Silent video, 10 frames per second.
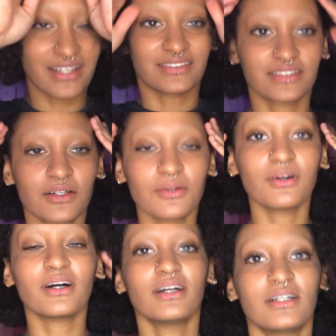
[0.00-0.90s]
so
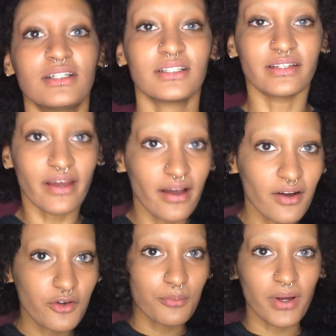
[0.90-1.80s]

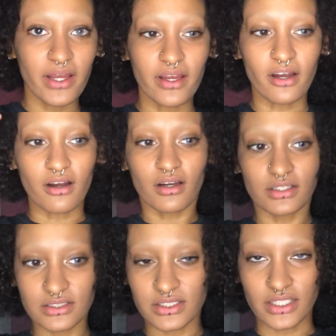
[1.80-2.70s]
now my hair
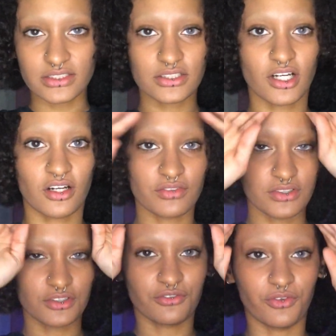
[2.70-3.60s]
is sectioned off
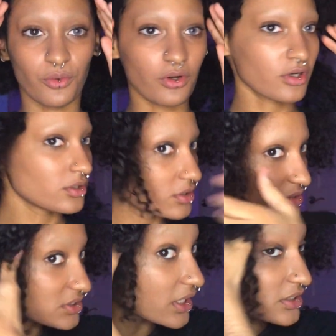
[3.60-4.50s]
into 4
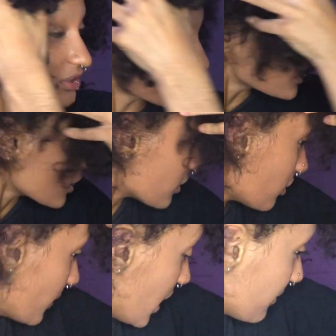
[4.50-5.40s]
sections that go behind